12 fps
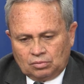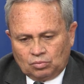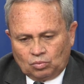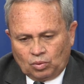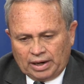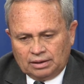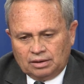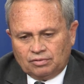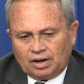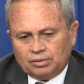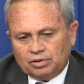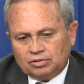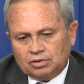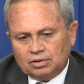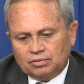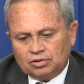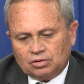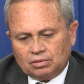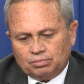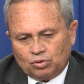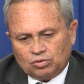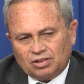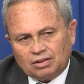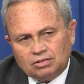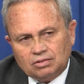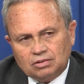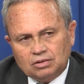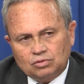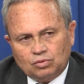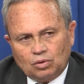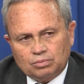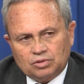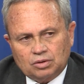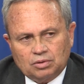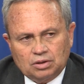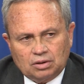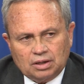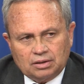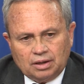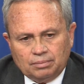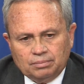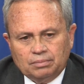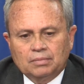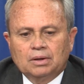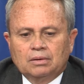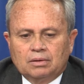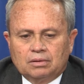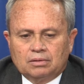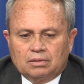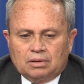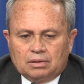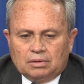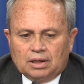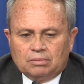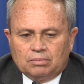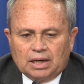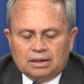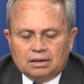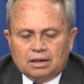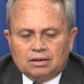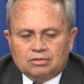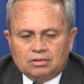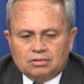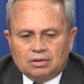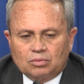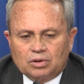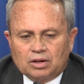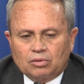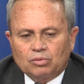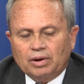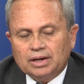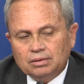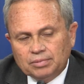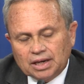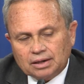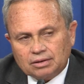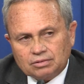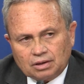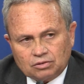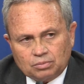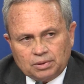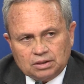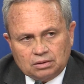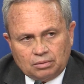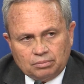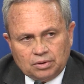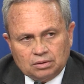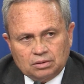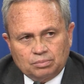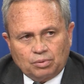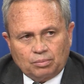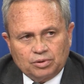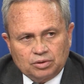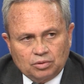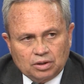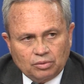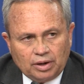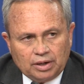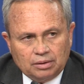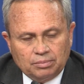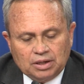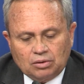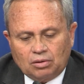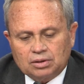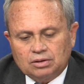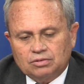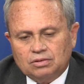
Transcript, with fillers: when the Valuation Division processes these forms, it will look at them. In, in many cases, there will already be an assessment number. The property will already be on the